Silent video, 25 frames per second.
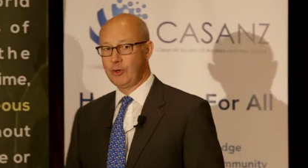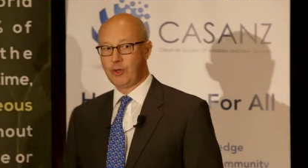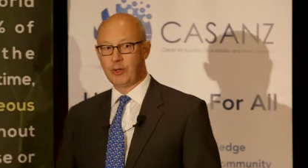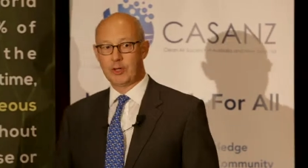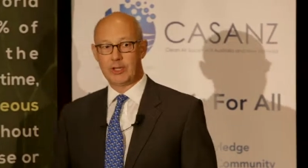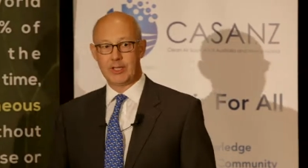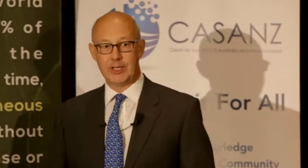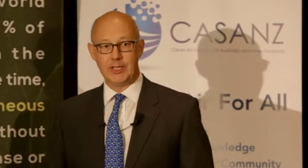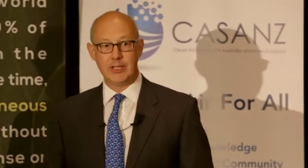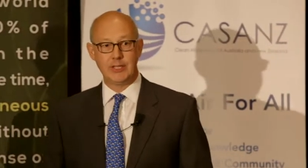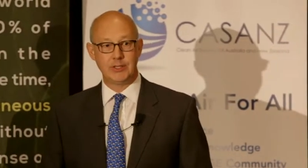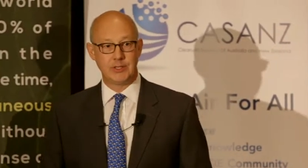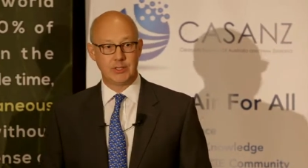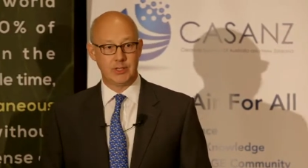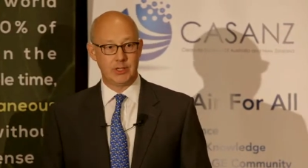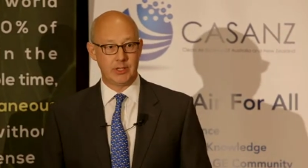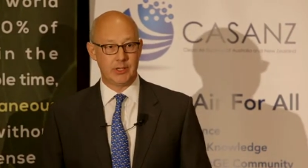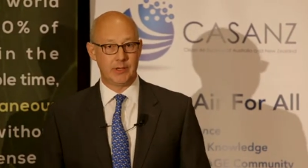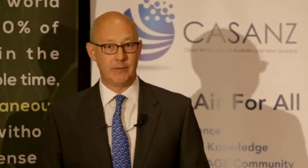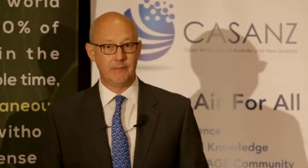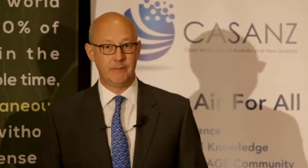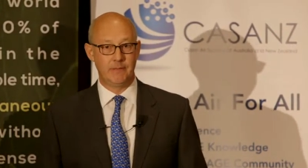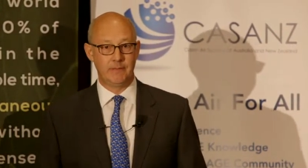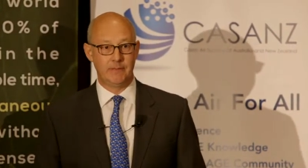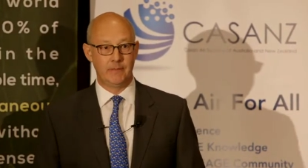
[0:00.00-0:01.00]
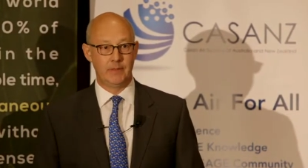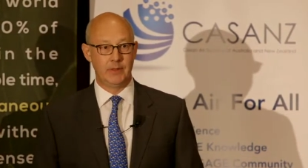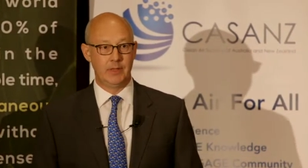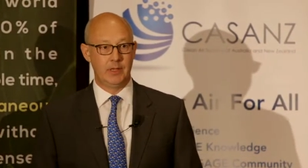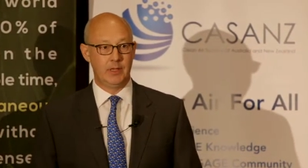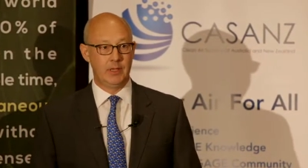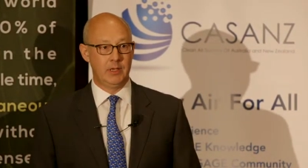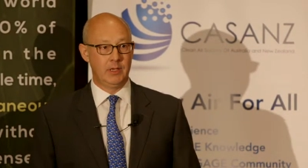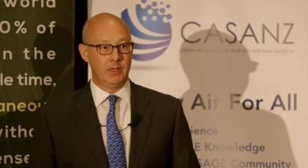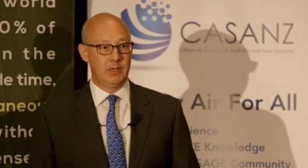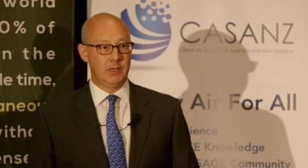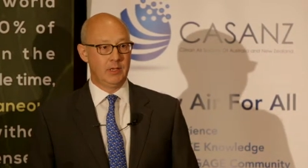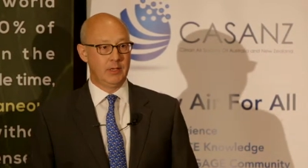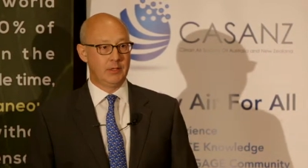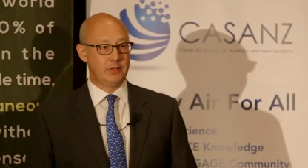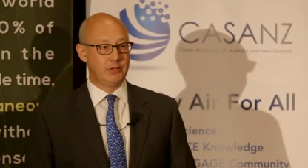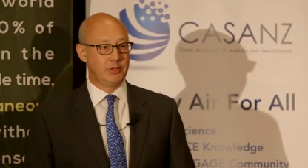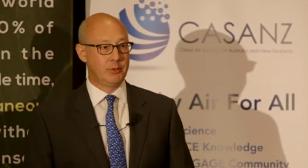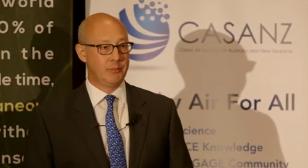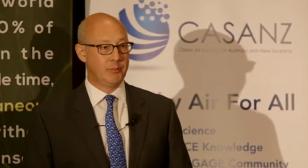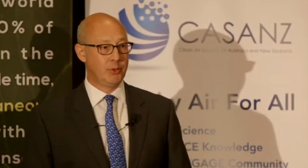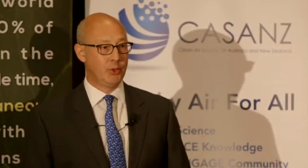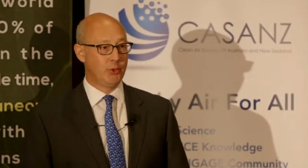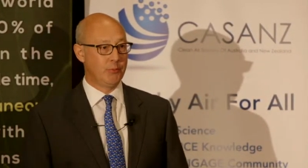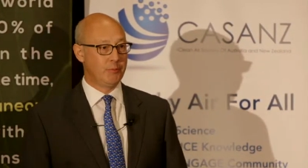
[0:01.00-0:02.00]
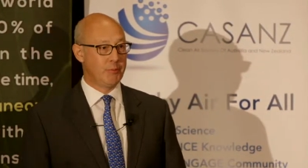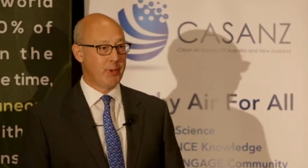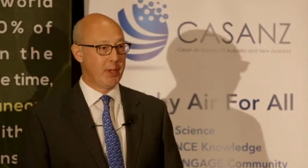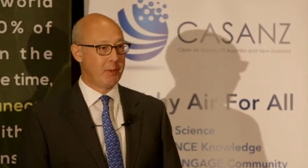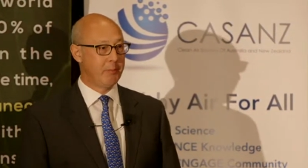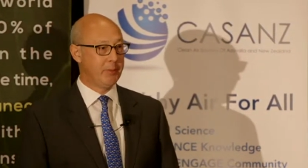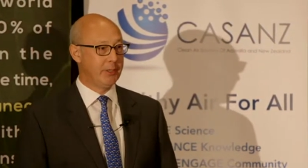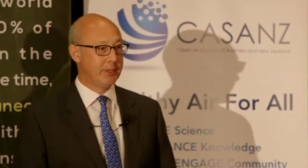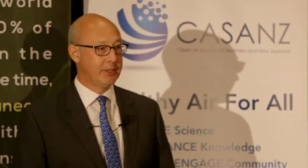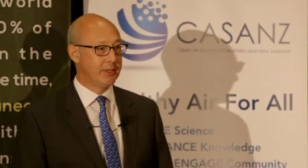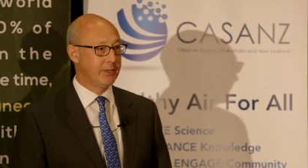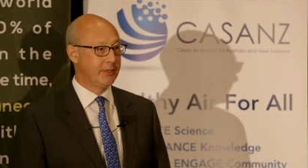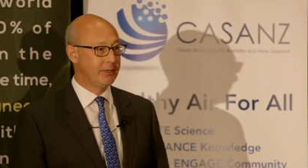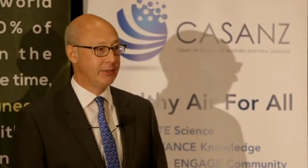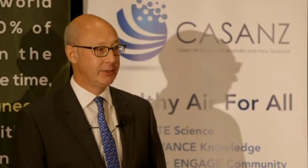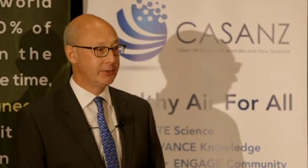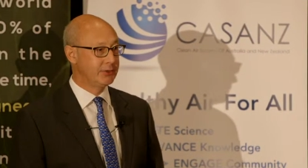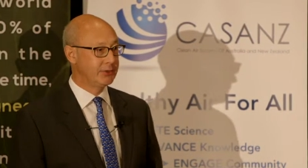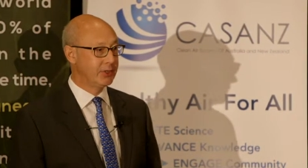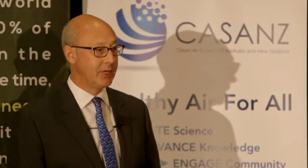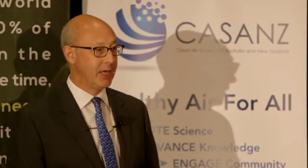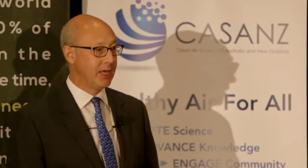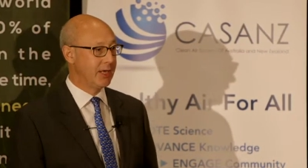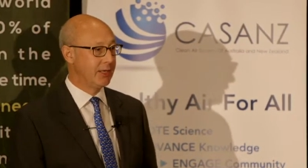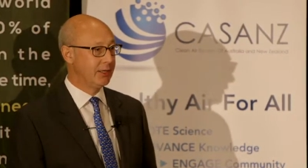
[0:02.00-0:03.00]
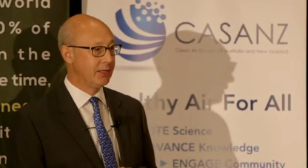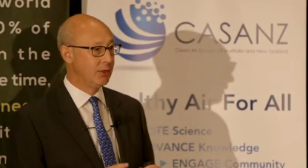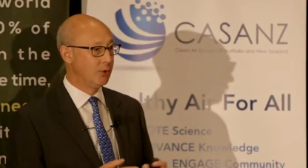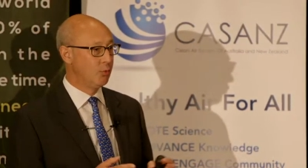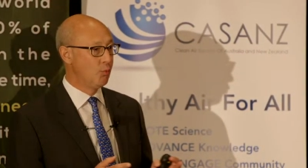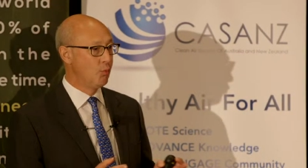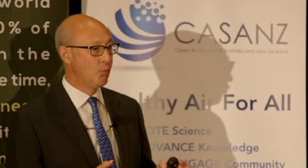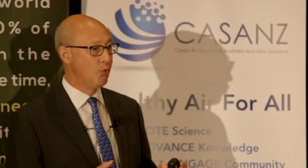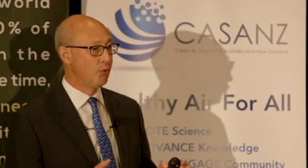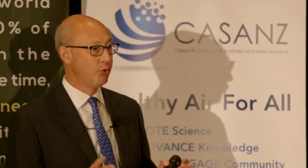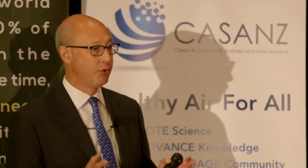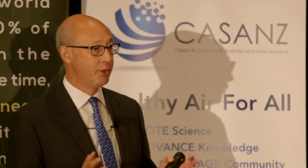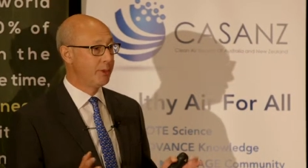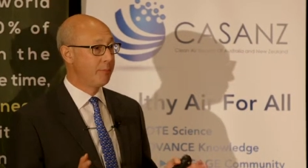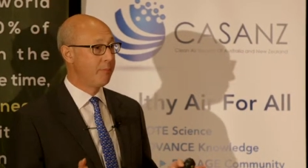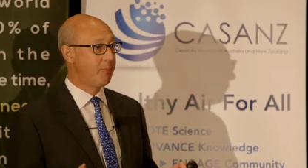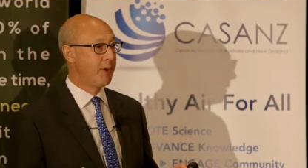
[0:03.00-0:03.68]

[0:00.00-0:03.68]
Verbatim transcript: lot easier to build public understanding and warn the